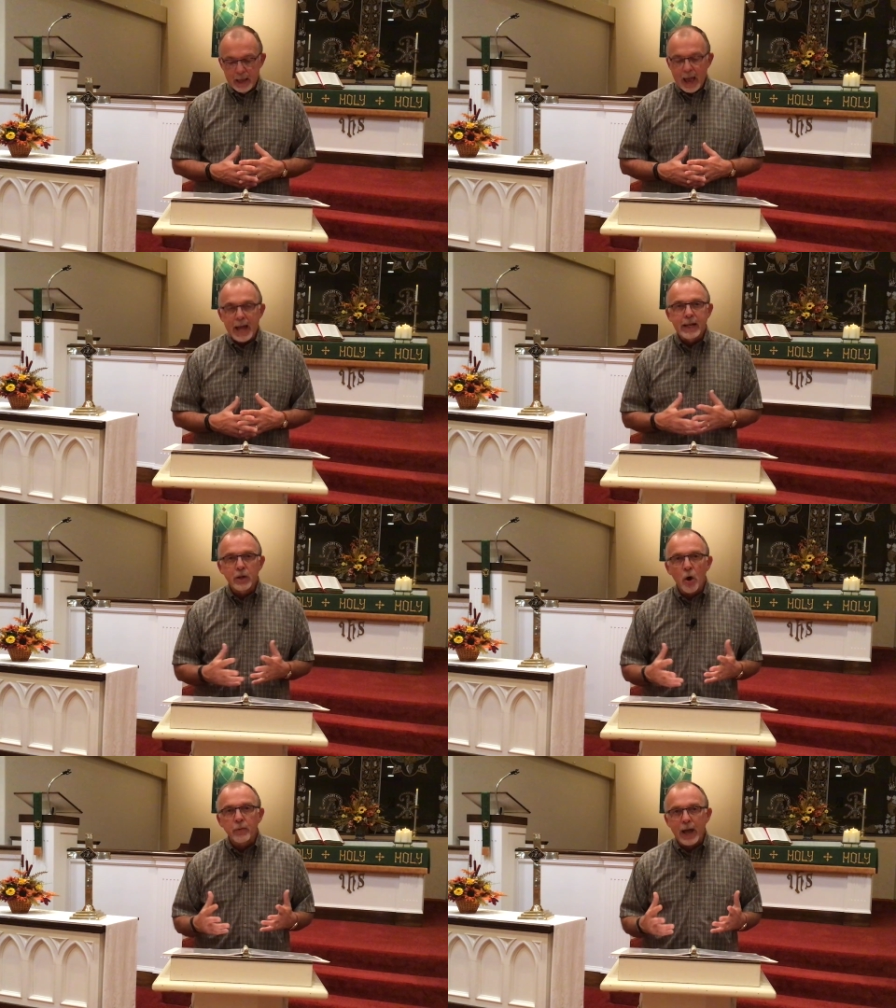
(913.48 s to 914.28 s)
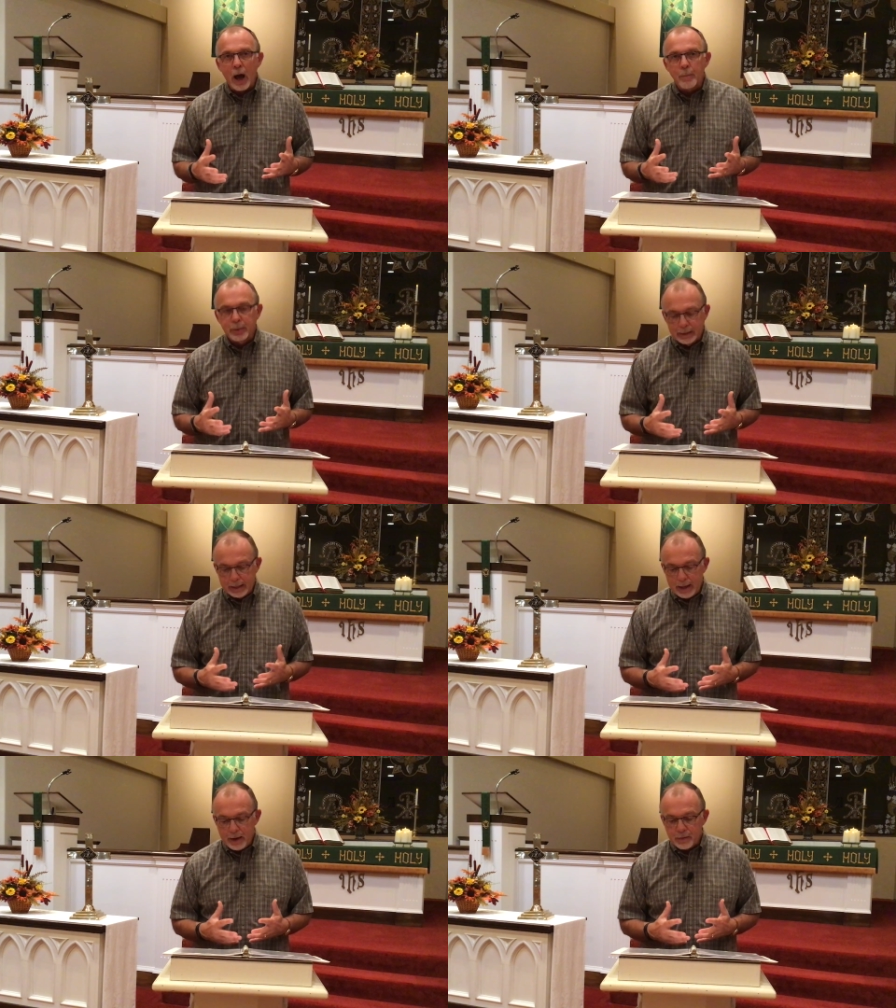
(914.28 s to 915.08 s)
And he no doubt
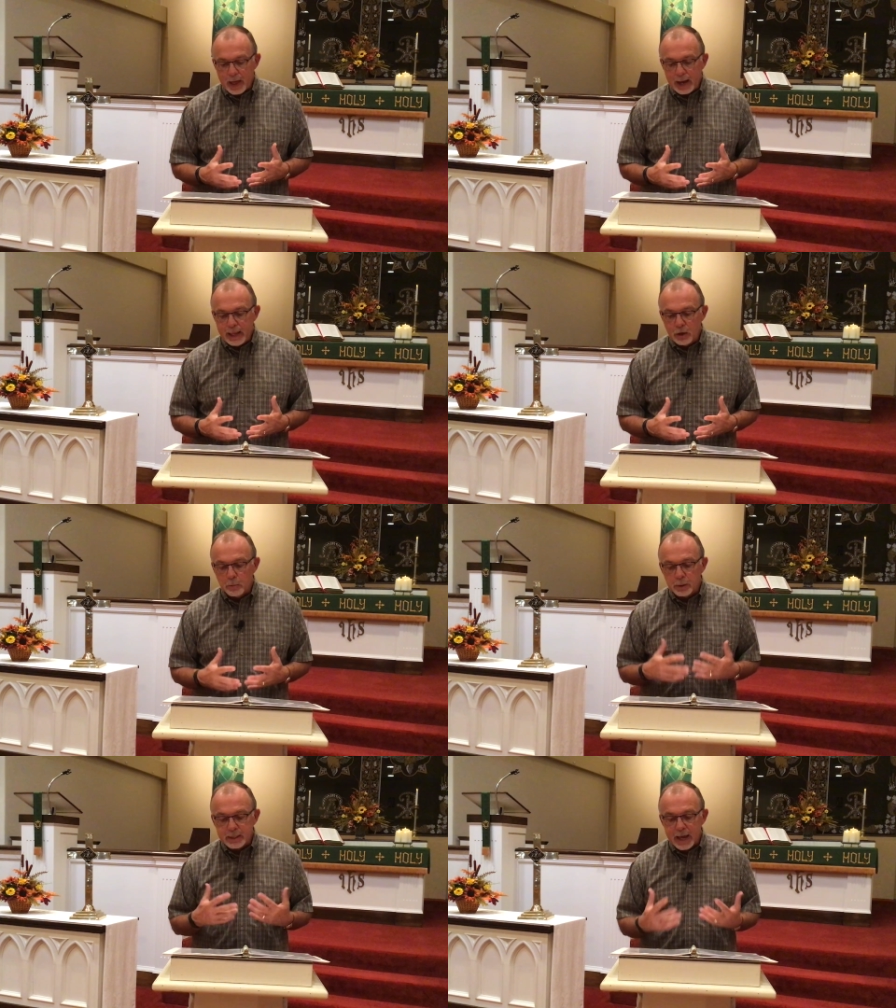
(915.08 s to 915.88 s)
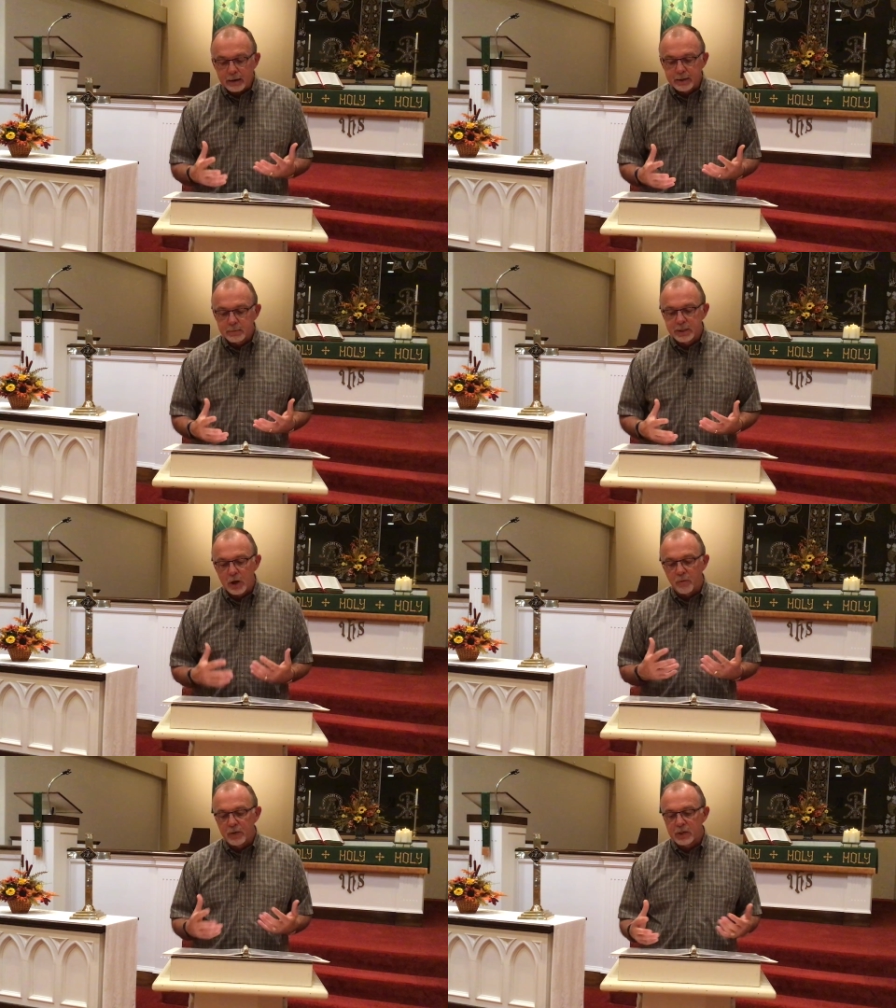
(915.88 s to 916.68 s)
believed that he could protect
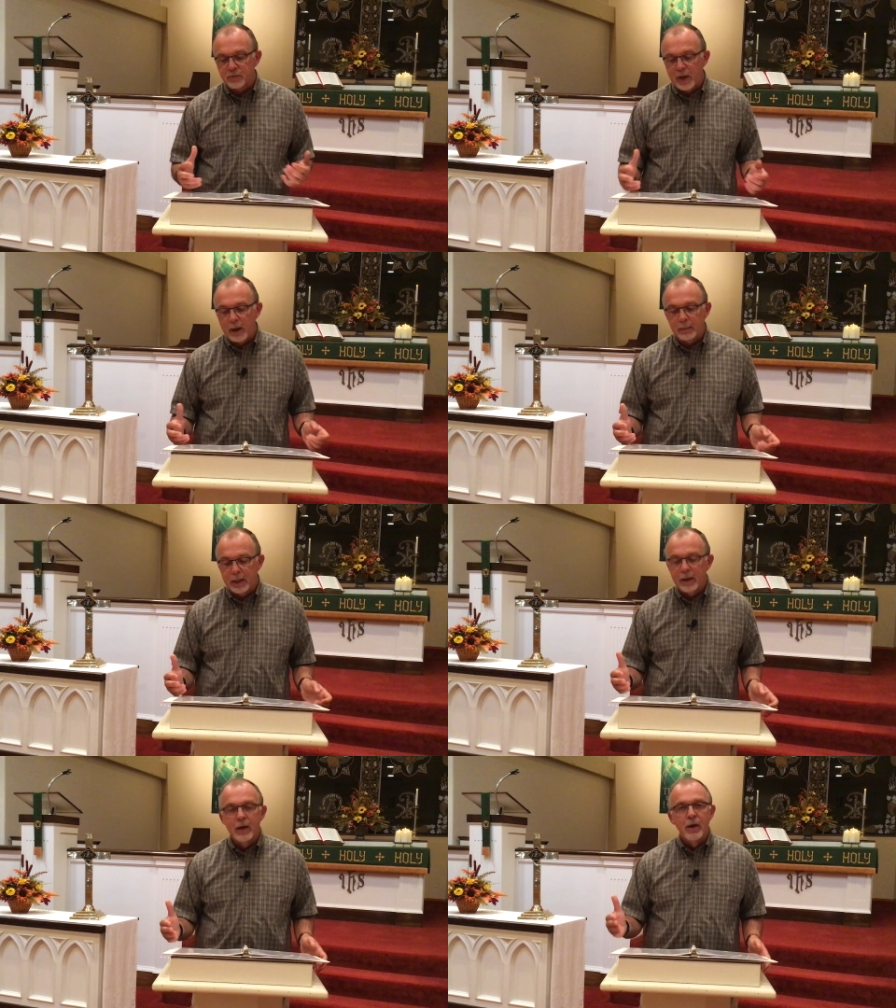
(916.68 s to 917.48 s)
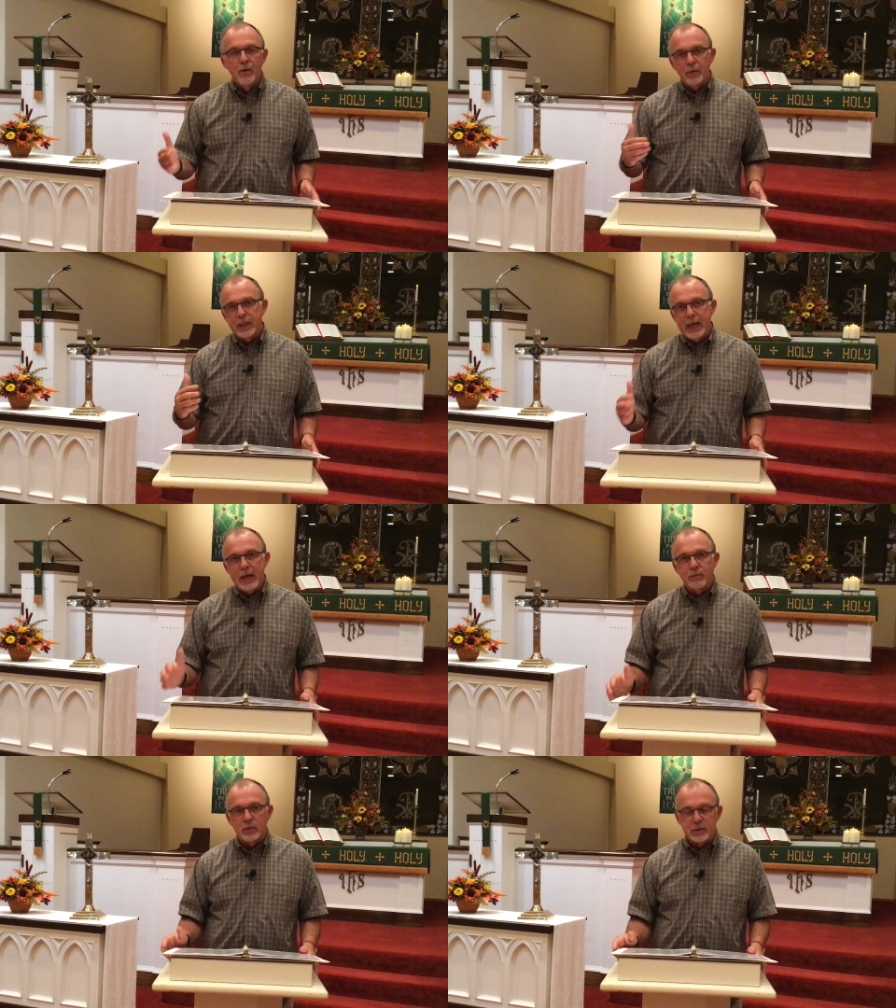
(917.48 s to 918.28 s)
himself and his family from the
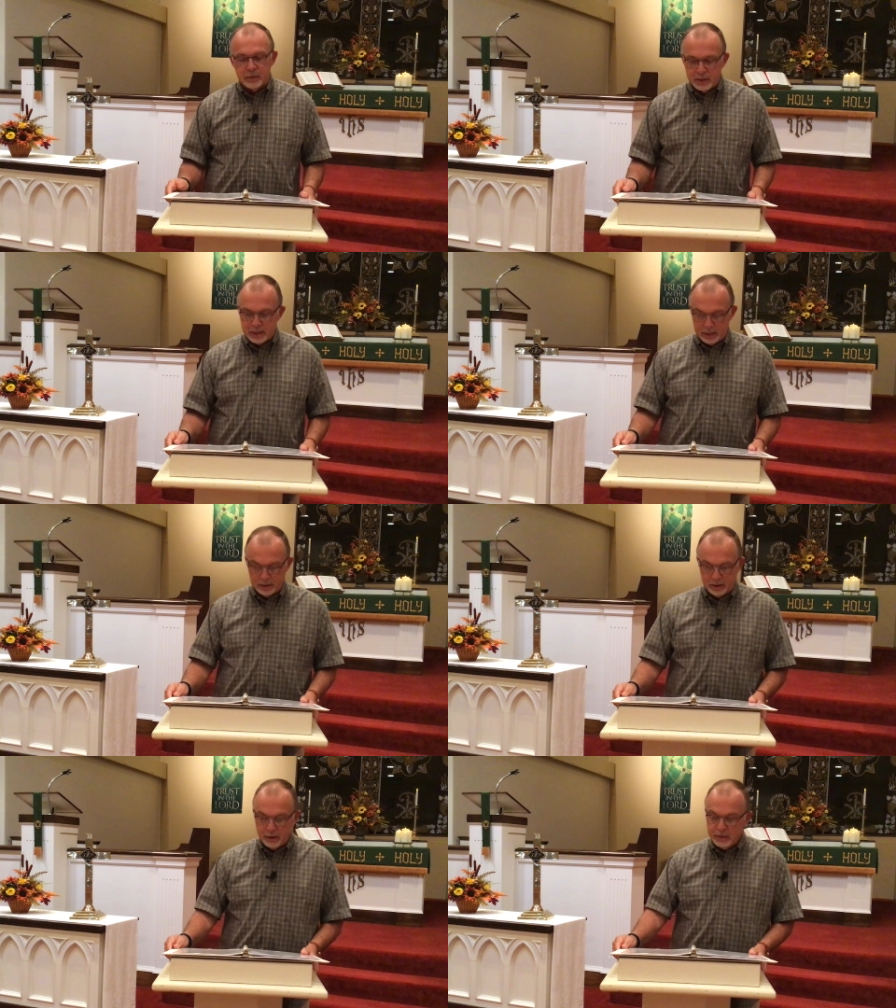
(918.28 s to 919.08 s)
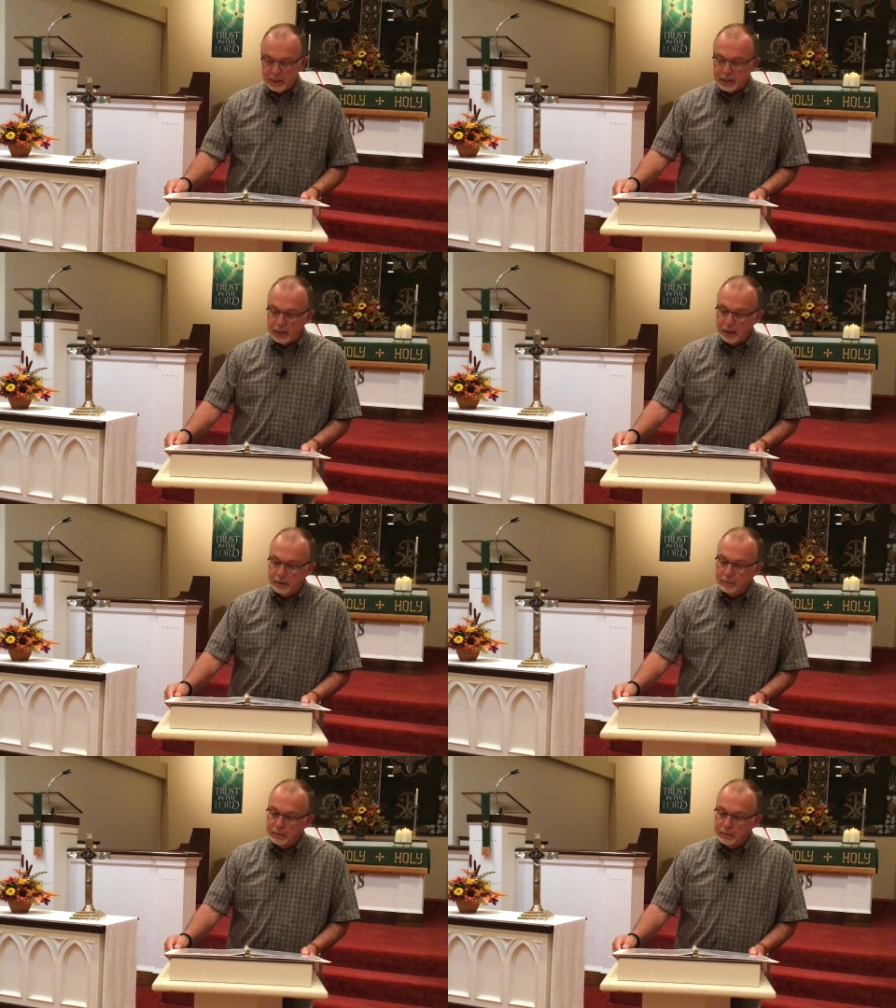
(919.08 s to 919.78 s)
evils of the, of the city.